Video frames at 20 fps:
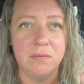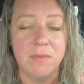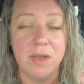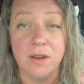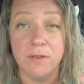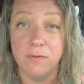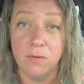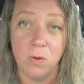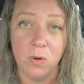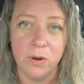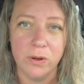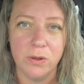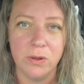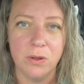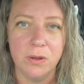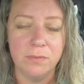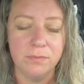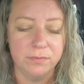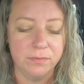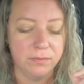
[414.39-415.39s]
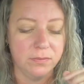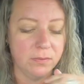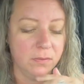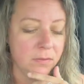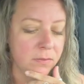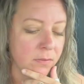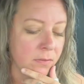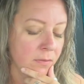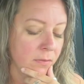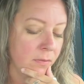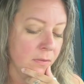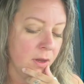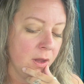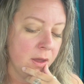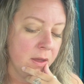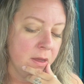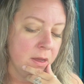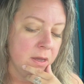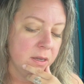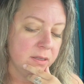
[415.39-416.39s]
metaphorical
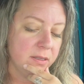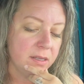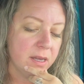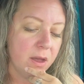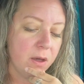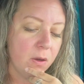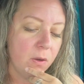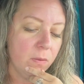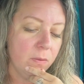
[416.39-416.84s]
so